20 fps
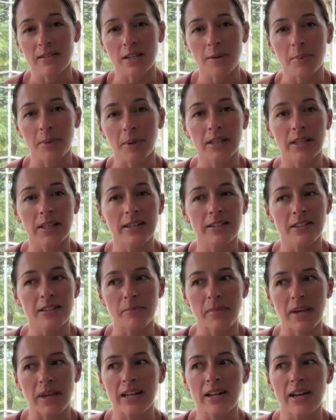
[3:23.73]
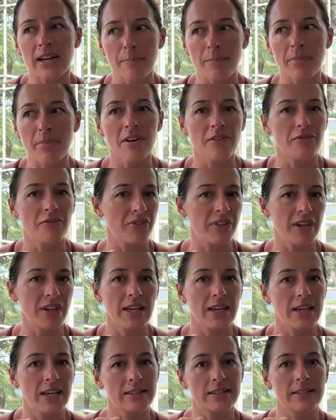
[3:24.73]
Typically, it's made up of
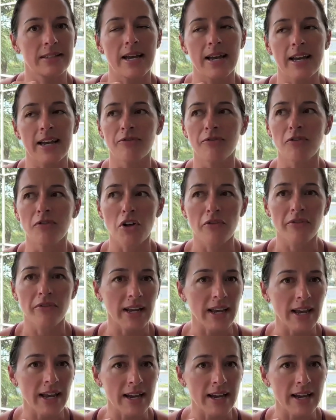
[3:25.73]
things like fulvic